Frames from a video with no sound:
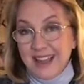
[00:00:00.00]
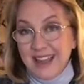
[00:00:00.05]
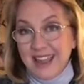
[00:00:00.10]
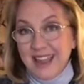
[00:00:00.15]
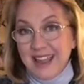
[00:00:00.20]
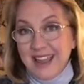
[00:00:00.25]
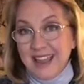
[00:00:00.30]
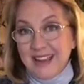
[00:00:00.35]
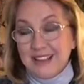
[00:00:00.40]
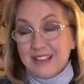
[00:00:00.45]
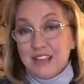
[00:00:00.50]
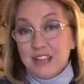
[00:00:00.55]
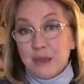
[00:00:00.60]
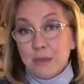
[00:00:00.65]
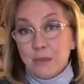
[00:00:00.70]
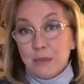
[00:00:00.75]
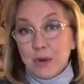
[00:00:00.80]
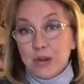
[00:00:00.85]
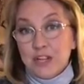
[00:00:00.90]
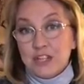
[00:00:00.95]
And the
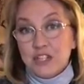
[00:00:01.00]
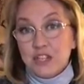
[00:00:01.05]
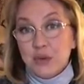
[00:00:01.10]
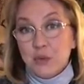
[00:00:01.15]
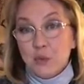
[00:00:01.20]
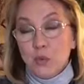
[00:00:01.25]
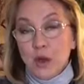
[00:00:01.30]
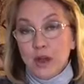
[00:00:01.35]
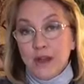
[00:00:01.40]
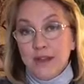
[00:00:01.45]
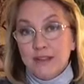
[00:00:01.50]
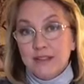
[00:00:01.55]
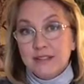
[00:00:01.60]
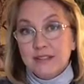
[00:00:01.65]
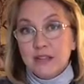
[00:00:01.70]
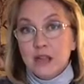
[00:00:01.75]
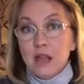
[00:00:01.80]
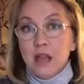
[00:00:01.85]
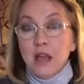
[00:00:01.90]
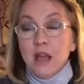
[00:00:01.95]
impression
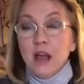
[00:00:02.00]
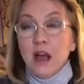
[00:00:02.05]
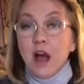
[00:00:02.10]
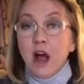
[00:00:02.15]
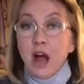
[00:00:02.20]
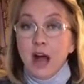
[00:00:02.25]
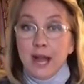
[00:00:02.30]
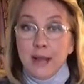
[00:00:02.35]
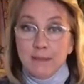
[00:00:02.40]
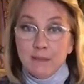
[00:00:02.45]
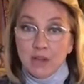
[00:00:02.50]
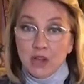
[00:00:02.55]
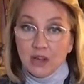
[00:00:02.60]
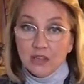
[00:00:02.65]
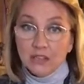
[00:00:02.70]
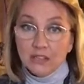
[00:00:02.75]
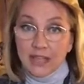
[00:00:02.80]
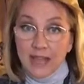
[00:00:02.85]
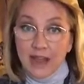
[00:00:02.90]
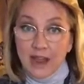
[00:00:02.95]
was, I'm not
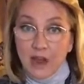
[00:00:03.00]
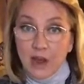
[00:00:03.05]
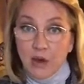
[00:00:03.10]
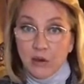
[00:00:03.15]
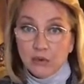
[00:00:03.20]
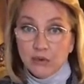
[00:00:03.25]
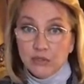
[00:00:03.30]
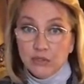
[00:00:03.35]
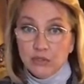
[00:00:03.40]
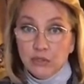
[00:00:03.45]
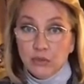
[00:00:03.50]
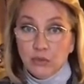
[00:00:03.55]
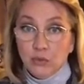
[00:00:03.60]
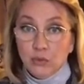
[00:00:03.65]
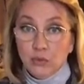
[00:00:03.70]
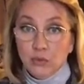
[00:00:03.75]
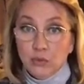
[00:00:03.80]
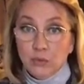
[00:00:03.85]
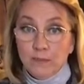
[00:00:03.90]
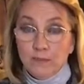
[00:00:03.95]
allowed
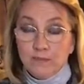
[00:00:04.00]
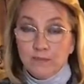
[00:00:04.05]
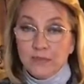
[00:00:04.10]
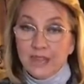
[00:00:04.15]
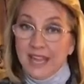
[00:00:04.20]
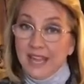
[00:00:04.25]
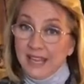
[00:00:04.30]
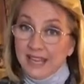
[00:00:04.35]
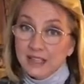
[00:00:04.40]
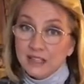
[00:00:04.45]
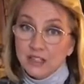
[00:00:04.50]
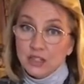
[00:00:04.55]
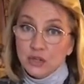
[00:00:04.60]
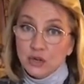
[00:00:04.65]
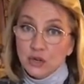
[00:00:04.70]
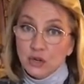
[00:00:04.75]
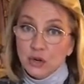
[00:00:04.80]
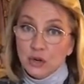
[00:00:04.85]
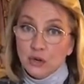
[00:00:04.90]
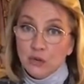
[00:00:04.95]
to
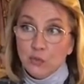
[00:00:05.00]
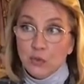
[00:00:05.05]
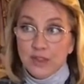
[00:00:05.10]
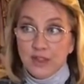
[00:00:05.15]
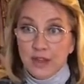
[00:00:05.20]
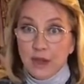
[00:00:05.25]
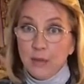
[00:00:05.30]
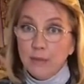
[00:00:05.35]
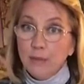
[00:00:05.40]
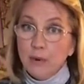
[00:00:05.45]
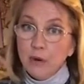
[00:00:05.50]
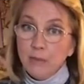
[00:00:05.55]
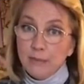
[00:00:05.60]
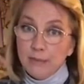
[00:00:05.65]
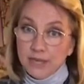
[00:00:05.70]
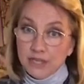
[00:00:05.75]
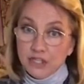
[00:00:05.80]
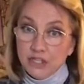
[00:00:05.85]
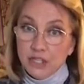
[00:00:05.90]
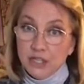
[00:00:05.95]
answer without
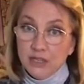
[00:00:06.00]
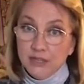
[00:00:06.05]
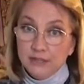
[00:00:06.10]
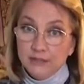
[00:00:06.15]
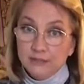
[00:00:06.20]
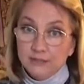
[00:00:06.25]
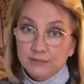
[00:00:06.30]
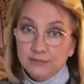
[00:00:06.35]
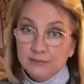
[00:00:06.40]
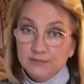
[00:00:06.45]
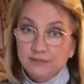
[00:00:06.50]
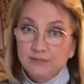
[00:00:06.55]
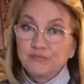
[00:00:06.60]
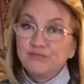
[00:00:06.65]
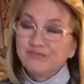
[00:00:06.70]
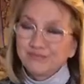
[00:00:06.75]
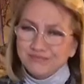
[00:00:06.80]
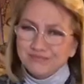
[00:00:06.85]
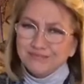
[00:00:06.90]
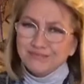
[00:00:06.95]
permission.
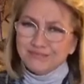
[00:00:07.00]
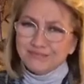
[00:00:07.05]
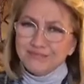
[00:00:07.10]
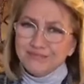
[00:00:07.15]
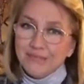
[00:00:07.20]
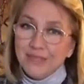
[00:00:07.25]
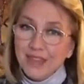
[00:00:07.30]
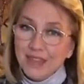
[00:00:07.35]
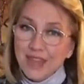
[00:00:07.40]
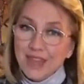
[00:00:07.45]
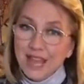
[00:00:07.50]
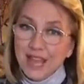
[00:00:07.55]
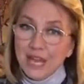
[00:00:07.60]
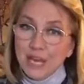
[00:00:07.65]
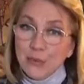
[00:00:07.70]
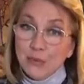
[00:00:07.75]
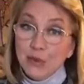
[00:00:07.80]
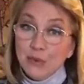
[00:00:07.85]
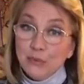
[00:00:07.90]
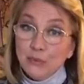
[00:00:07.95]

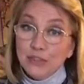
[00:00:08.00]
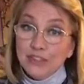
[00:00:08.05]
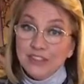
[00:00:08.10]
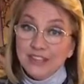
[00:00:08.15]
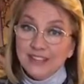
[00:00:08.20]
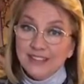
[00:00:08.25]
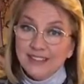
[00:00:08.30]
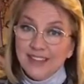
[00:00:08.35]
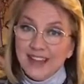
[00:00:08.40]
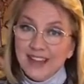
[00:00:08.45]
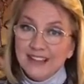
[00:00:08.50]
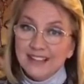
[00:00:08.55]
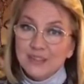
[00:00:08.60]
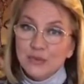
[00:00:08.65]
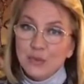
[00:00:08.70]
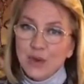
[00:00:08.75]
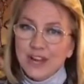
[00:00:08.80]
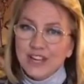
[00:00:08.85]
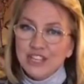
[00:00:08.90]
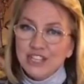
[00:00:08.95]
Anyone would think that.
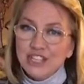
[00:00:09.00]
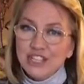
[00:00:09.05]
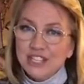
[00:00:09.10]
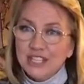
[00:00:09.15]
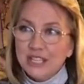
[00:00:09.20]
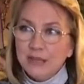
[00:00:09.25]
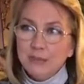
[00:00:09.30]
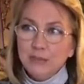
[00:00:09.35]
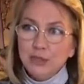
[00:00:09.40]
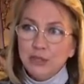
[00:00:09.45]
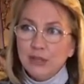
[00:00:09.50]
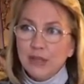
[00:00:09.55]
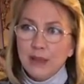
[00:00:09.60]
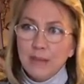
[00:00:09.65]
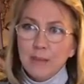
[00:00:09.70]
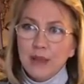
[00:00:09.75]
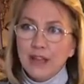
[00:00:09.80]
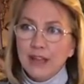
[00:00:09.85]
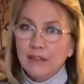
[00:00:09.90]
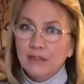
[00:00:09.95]
Why does she keep
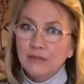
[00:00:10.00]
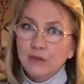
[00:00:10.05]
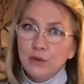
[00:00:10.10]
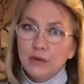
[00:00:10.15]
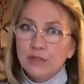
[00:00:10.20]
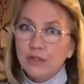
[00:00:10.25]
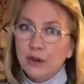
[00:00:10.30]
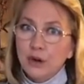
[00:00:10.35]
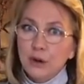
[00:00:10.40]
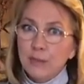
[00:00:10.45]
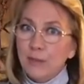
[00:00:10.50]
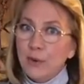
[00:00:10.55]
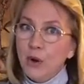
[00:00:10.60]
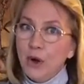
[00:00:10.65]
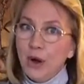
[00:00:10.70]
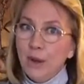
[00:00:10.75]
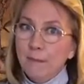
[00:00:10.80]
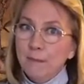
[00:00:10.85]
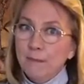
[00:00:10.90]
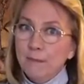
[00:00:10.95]
looking back and forth at her
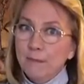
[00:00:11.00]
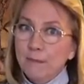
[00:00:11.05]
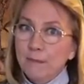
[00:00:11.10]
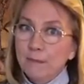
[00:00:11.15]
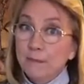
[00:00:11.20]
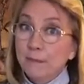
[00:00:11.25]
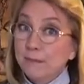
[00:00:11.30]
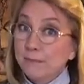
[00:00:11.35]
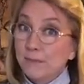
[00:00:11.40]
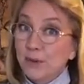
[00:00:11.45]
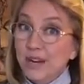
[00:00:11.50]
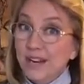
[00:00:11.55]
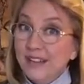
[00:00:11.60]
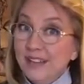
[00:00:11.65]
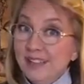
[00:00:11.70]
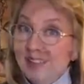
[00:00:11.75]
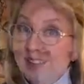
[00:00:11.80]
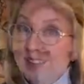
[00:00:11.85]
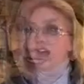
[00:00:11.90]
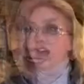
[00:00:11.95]
mom, right?